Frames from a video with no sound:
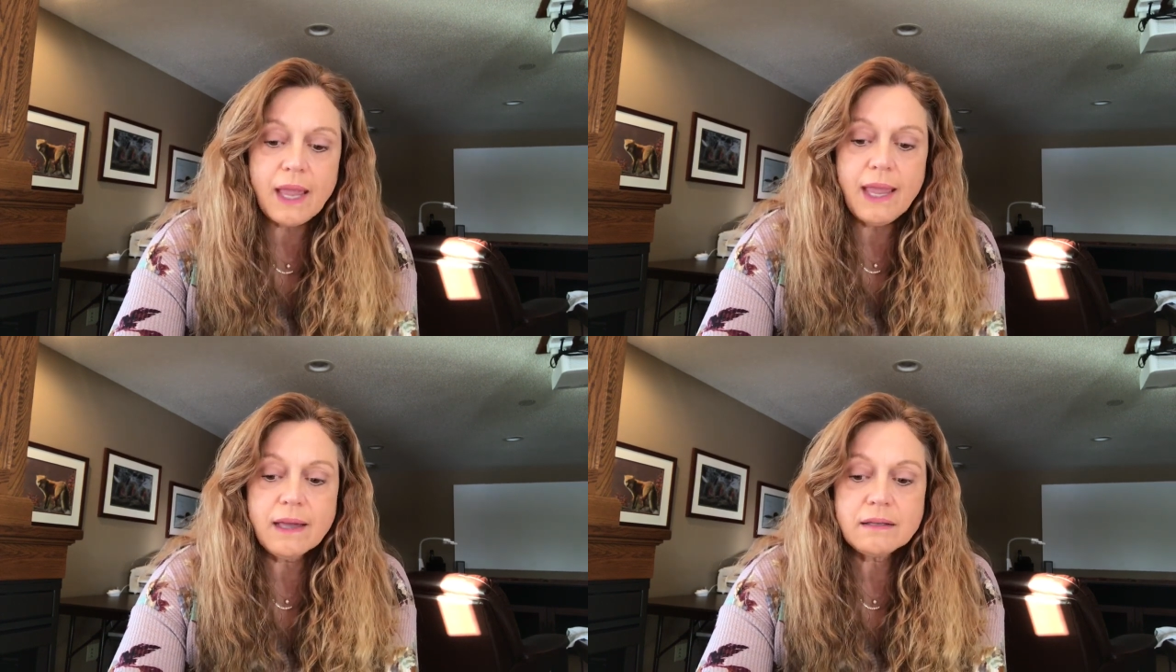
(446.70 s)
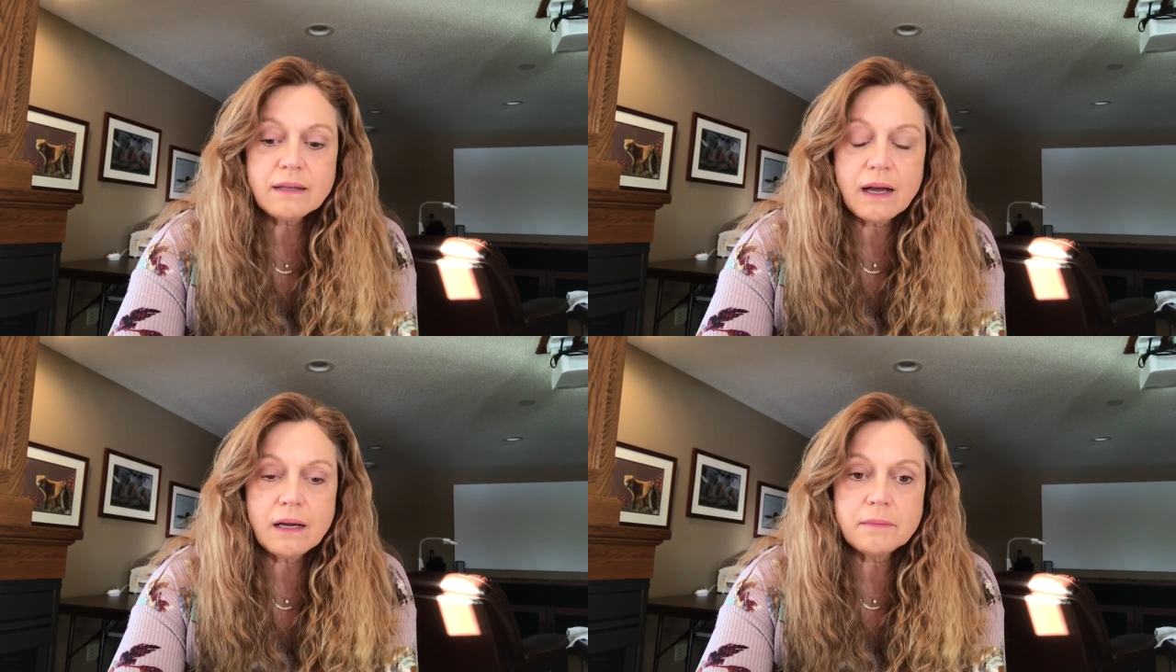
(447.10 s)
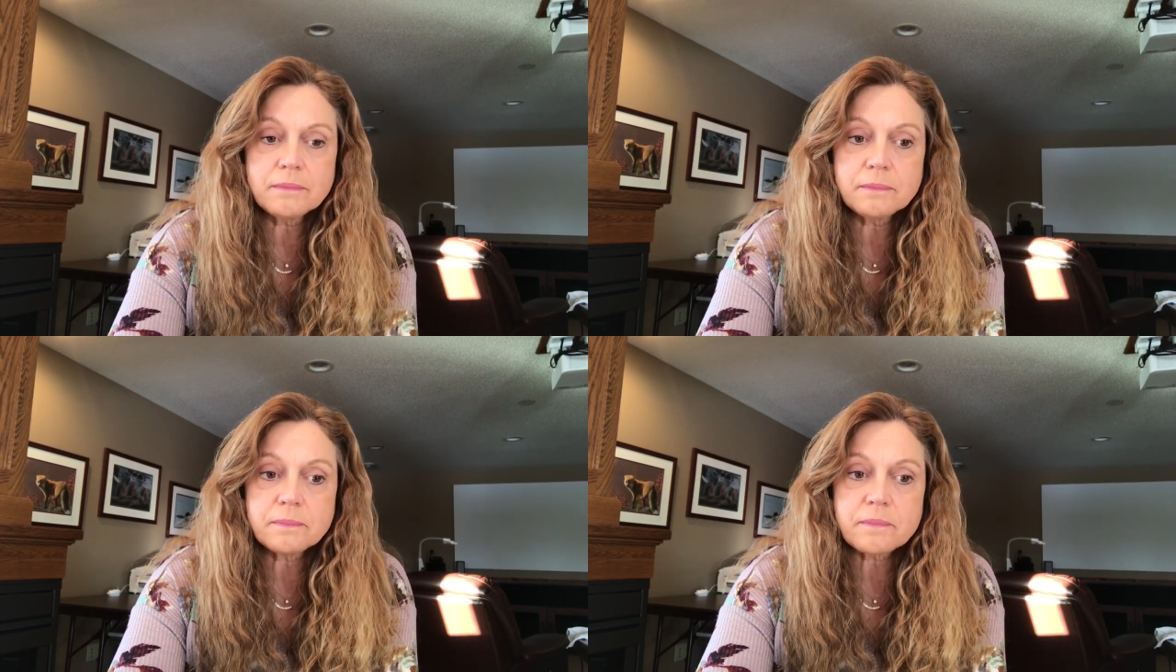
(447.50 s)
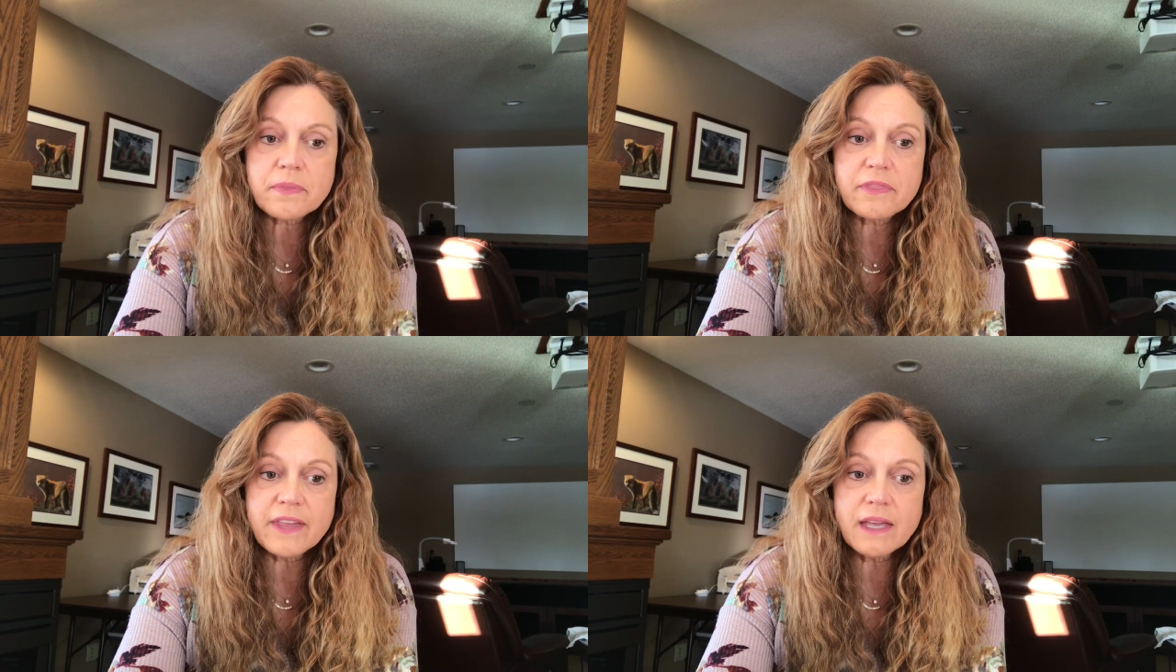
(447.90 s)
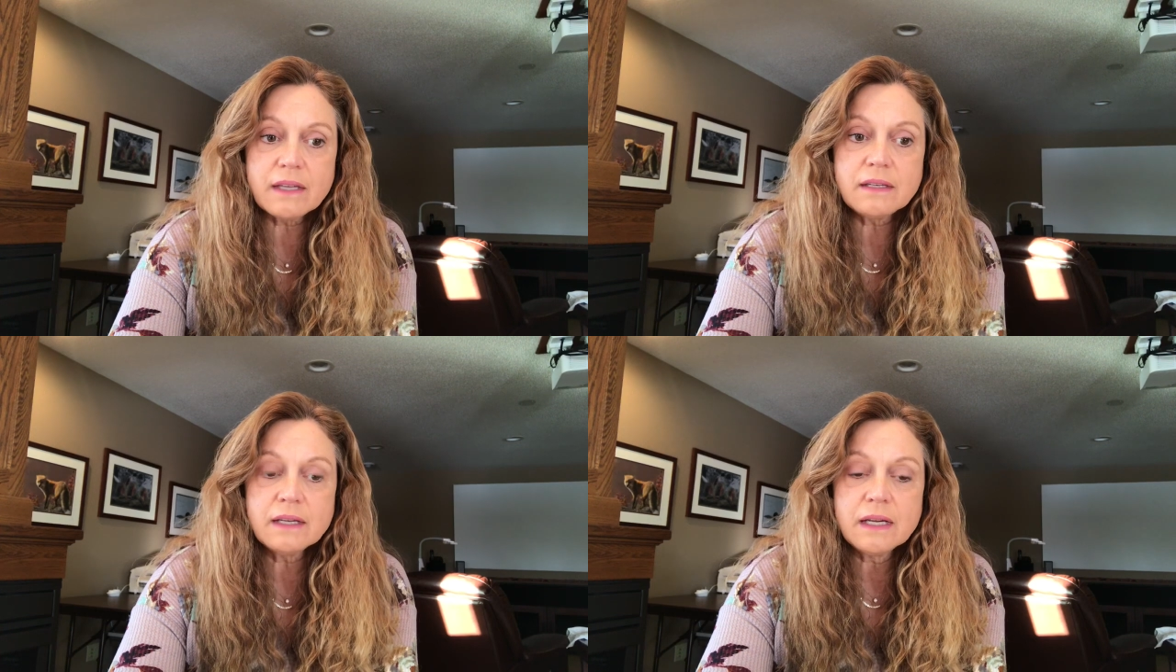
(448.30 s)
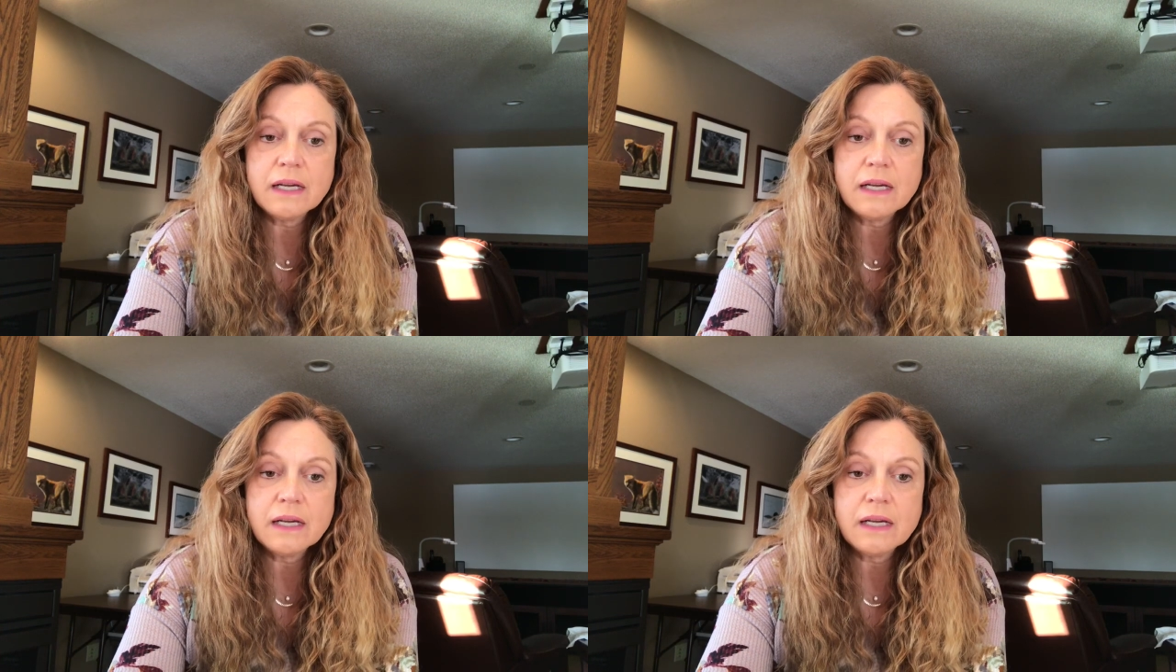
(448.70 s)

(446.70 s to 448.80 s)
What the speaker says: And then